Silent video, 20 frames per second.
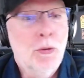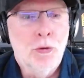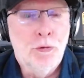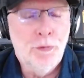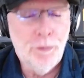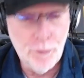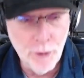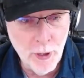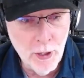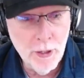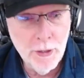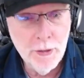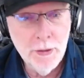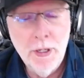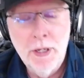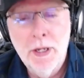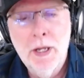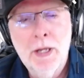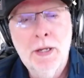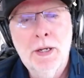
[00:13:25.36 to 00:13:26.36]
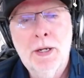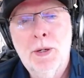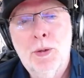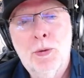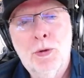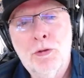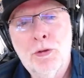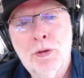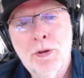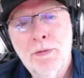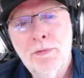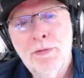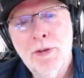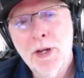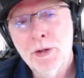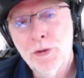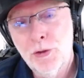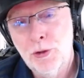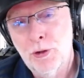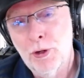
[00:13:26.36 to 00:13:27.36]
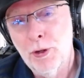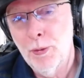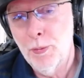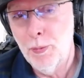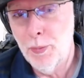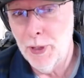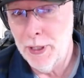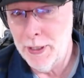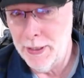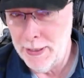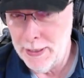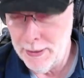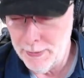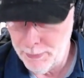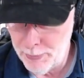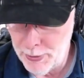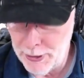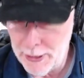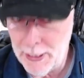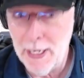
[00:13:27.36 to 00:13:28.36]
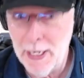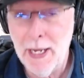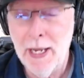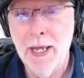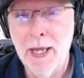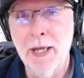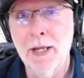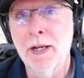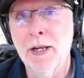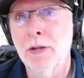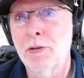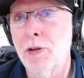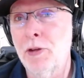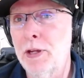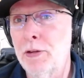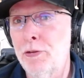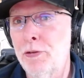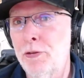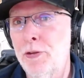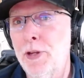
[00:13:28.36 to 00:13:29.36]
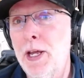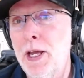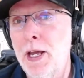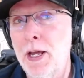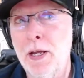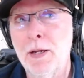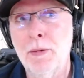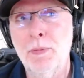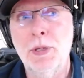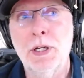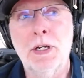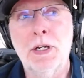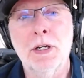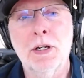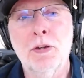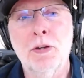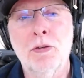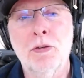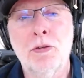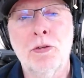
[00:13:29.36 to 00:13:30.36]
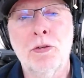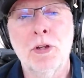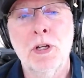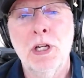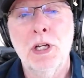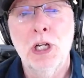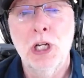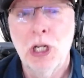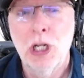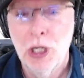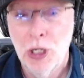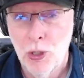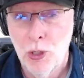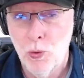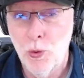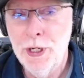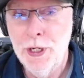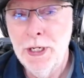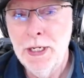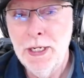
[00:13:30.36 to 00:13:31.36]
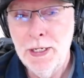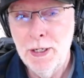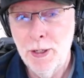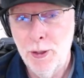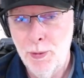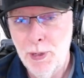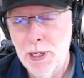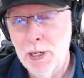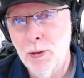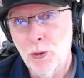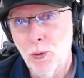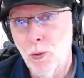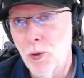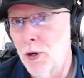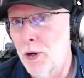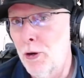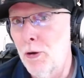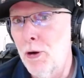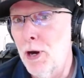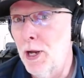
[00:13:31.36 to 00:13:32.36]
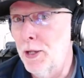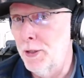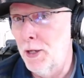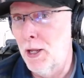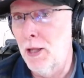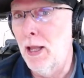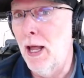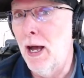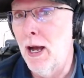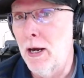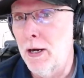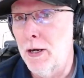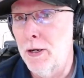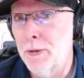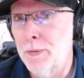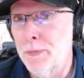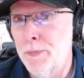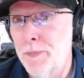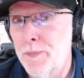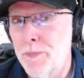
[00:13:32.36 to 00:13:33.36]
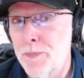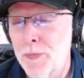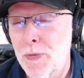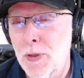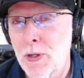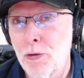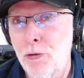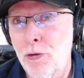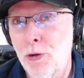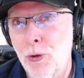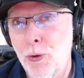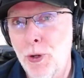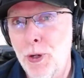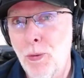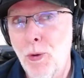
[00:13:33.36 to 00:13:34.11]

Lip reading: fun and it was an adventure, but it began, as I say, because we needed to be able to work around the clock. So it